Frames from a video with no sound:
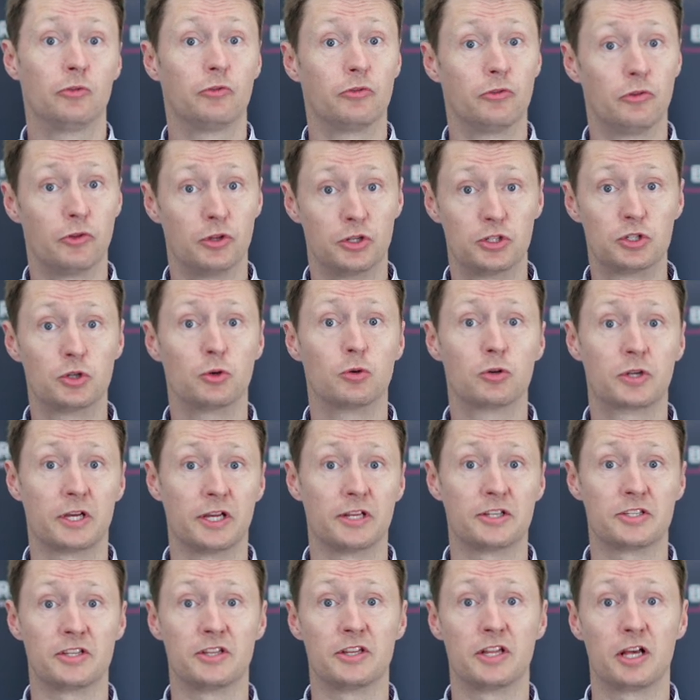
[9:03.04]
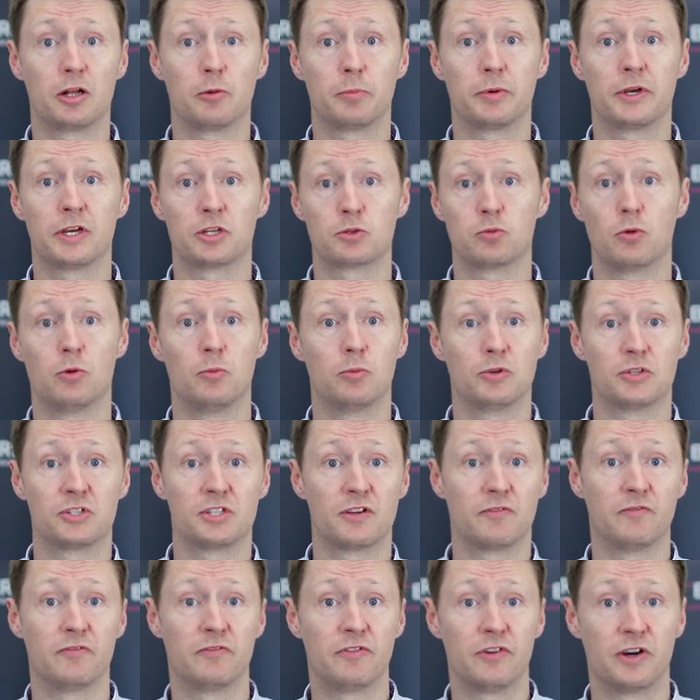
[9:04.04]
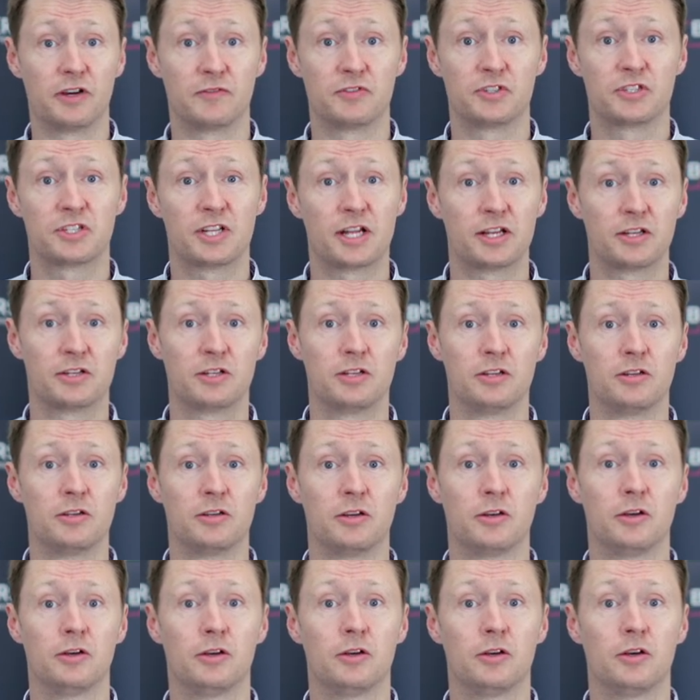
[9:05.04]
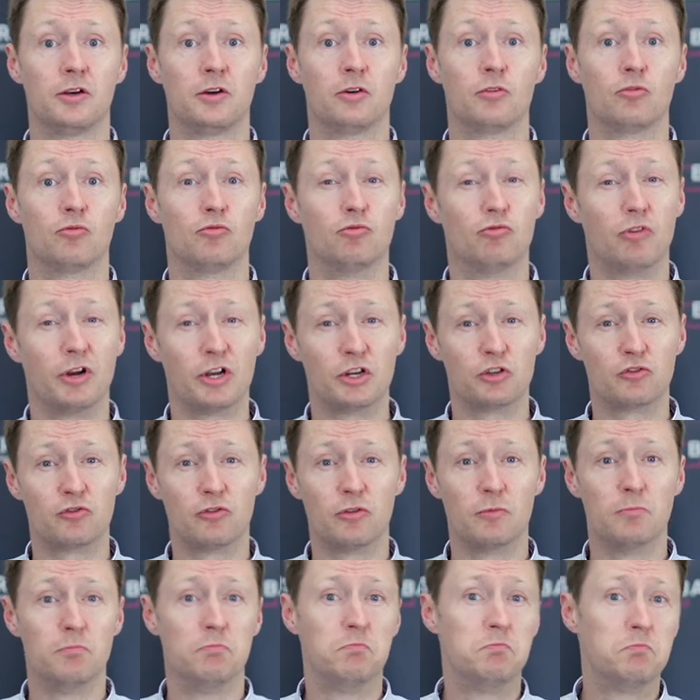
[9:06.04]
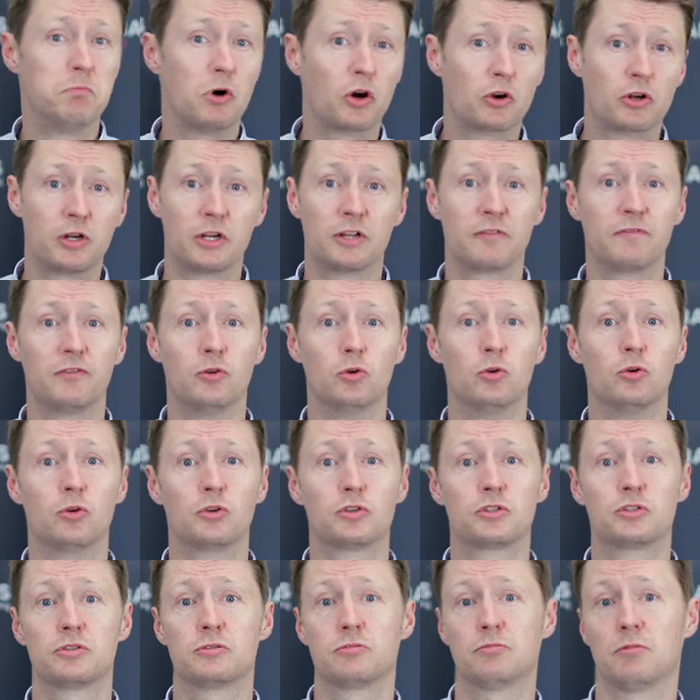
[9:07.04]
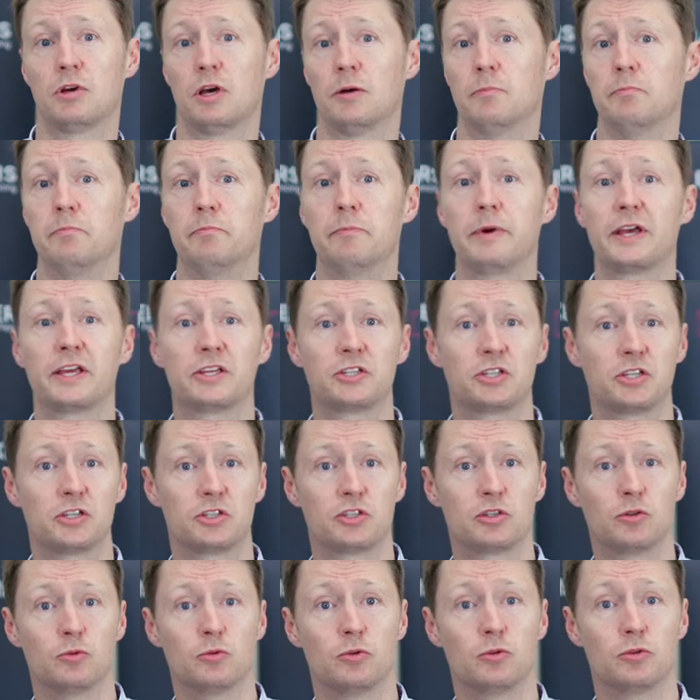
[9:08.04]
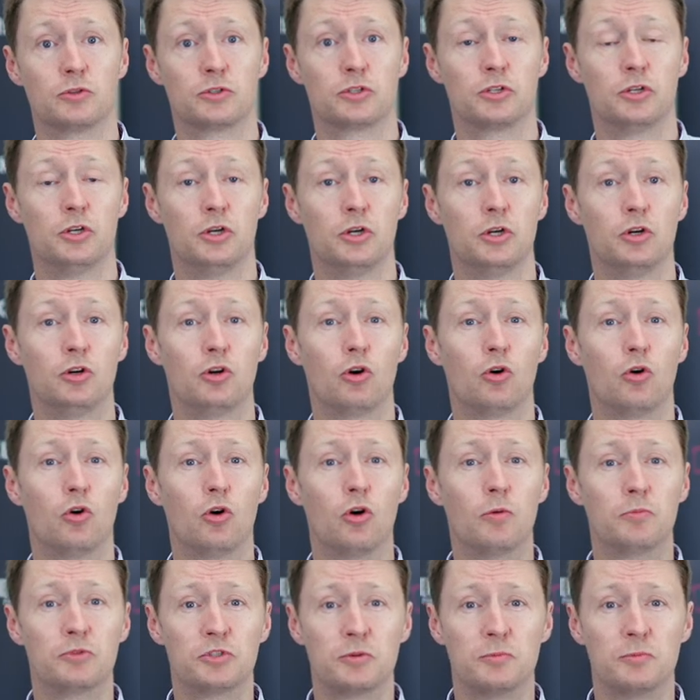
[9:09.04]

The toolkits in the LPS 1175 standard range from bodily force and basic tools up to